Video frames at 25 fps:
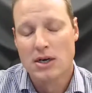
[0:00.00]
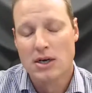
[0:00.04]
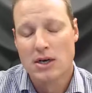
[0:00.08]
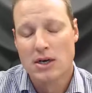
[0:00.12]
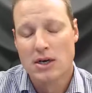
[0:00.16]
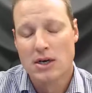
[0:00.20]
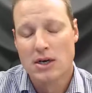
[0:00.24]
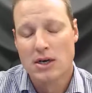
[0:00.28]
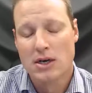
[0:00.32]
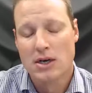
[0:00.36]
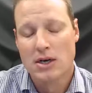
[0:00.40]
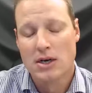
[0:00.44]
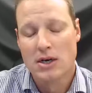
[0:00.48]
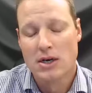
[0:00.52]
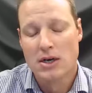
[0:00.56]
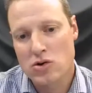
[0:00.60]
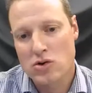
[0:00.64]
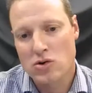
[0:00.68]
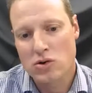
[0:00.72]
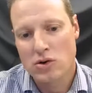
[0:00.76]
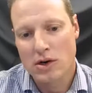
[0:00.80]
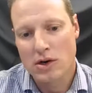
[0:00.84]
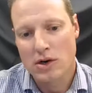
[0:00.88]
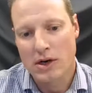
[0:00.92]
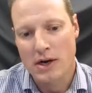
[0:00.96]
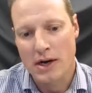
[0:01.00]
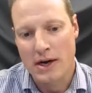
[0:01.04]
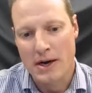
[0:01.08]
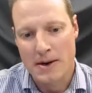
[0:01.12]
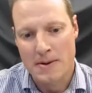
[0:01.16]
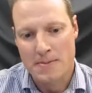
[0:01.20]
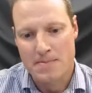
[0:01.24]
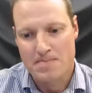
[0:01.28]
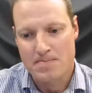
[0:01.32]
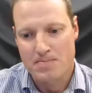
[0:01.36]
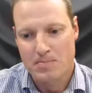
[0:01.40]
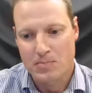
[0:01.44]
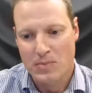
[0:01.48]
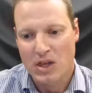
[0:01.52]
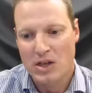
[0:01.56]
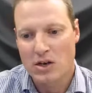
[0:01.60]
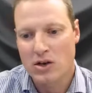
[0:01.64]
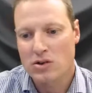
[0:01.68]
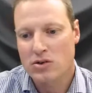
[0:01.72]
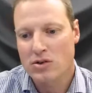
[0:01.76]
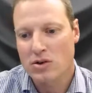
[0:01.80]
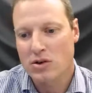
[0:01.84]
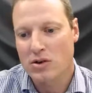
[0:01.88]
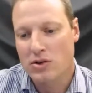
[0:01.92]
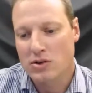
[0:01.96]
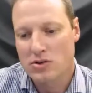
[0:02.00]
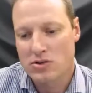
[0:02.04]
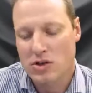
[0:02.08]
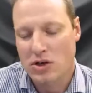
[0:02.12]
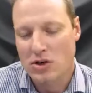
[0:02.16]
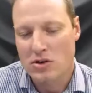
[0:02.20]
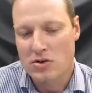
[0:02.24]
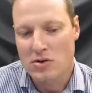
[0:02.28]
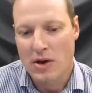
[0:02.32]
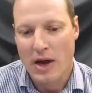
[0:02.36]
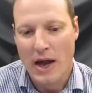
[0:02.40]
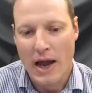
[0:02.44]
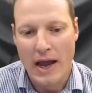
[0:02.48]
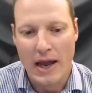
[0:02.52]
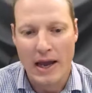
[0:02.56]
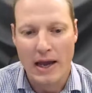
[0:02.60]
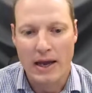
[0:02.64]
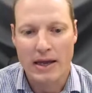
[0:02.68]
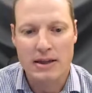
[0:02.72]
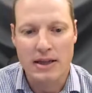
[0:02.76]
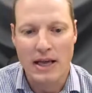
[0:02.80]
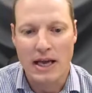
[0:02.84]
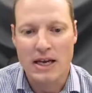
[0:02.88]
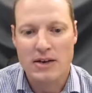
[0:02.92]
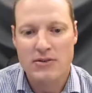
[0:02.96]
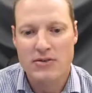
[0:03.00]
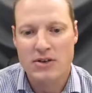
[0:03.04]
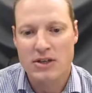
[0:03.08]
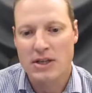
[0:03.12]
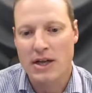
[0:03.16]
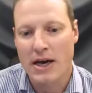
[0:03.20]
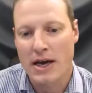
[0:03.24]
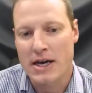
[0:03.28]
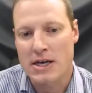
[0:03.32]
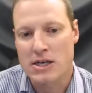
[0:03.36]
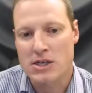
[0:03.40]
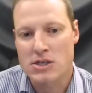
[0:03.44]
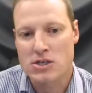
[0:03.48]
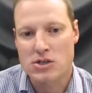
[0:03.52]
So you need to. So at the end of the day,